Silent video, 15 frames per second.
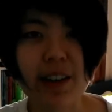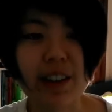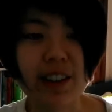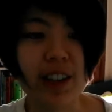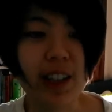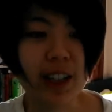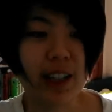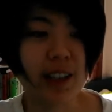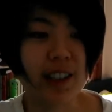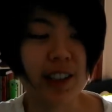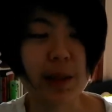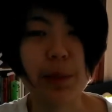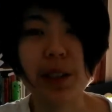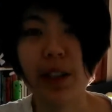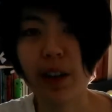and
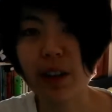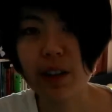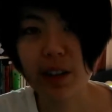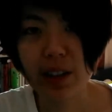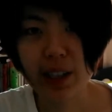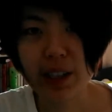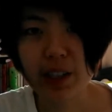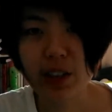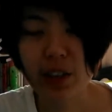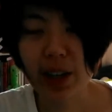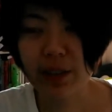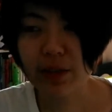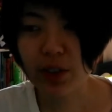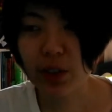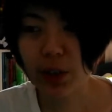some of the other things you
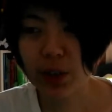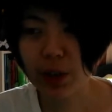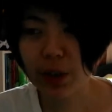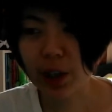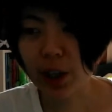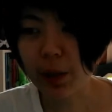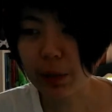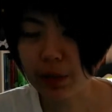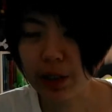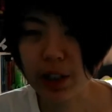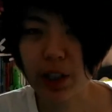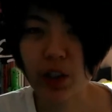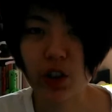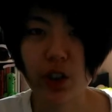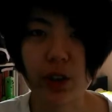have to
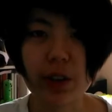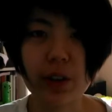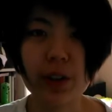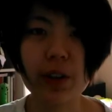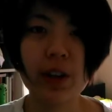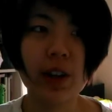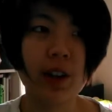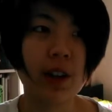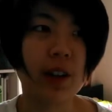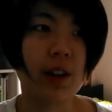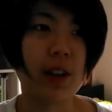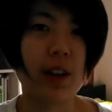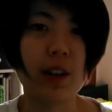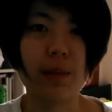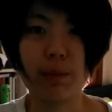accomplish, you know,
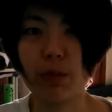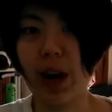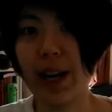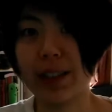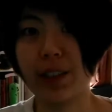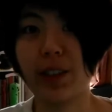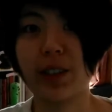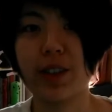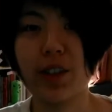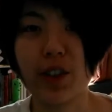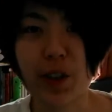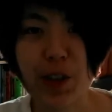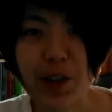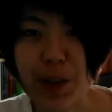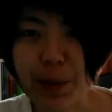practical
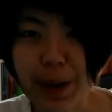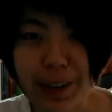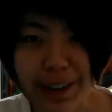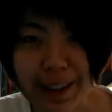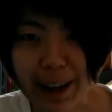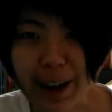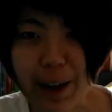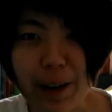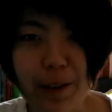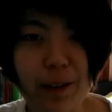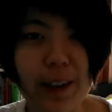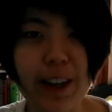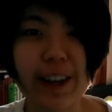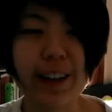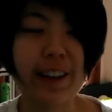concerns about life,
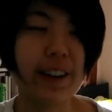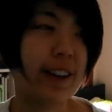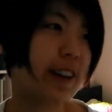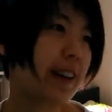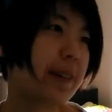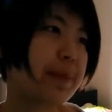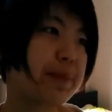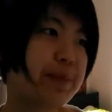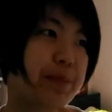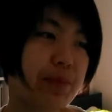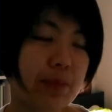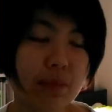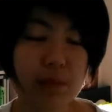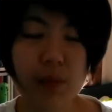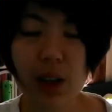like your
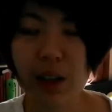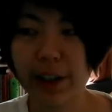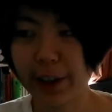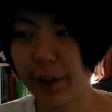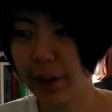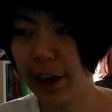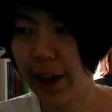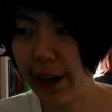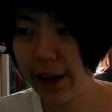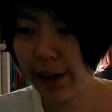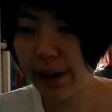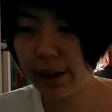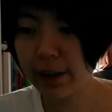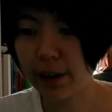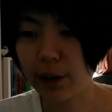health